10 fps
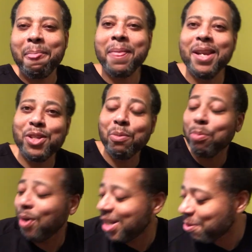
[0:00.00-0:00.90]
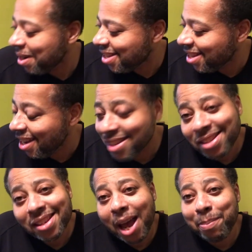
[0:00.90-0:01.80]
It is your boy
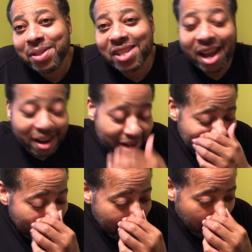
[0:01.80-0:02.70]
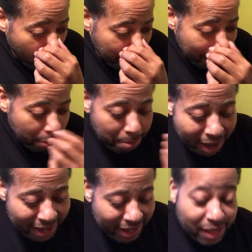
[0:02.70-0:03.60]
TraScents. Happy Saturday. Hope
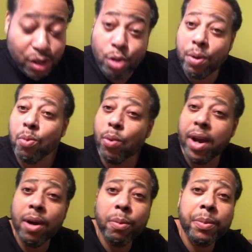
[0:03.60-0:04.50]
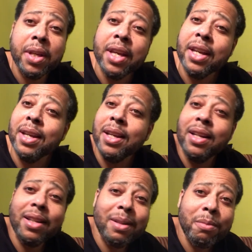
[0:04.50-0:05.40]
everybody is doing well.
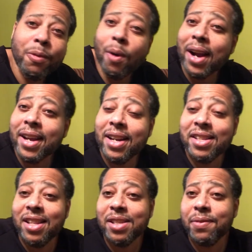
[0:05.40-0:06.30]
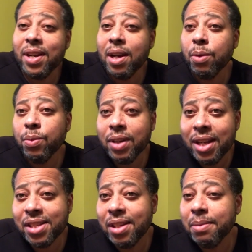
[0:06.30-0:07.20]
Before I get into this video,
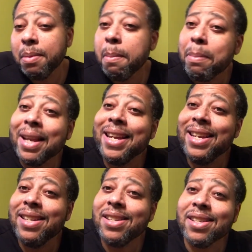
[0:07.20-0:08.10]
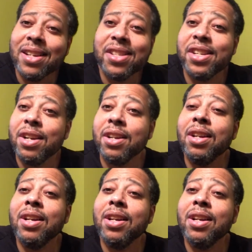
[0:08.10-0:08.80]
listen, please consider